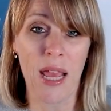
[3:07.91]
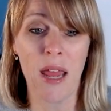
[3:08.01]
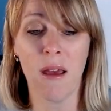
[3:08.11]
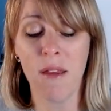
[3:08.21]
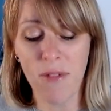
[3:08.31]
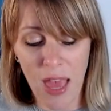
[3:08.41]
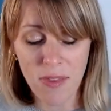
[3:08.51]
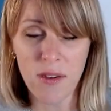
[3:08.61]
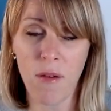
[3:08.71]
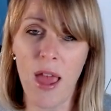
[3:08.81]
And I have yet
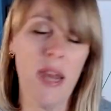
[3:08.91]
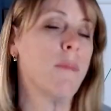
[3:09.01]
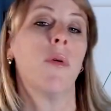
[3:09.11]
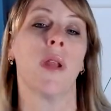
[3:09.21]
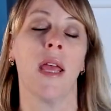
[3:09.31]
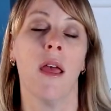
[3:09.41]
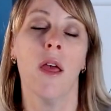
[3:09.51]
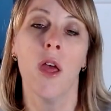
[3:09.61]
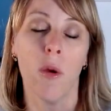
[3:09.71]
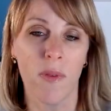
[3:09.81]
to know anybody
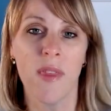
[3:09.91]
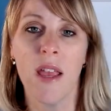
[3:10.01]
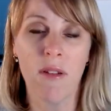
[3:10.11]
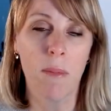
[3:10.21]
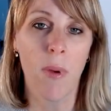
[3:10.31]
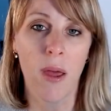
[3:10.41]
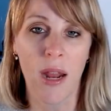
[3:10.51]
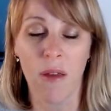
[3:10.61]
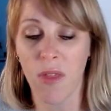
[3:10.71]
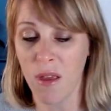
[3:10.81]
who is nearing
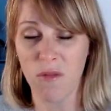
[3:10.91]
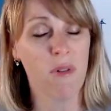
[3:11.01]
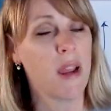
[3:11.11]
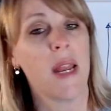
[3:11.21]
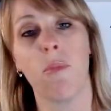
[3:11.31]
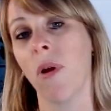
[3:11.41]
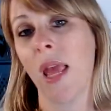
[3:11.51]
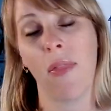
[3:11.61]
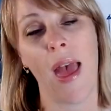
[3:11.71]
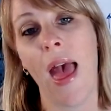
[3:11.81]
burnout that is really
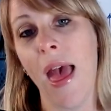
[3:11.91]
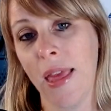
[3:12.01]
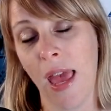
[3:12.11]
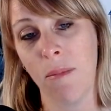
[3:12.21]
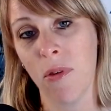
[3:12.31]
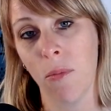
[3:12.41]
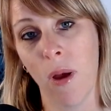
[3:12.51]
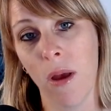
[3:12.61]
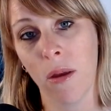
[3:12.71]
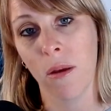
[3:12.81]
bringing their A game to
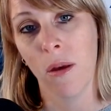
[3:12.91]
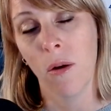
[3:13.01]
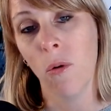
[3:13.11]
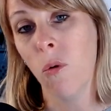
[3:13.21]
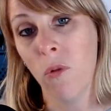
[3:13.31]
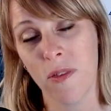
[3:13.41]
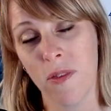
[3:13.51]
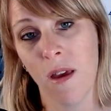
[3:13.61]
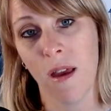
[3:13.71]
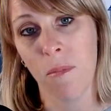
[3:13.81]
work all the
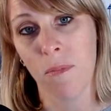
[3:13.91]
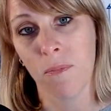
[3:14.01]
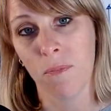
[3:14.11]
time.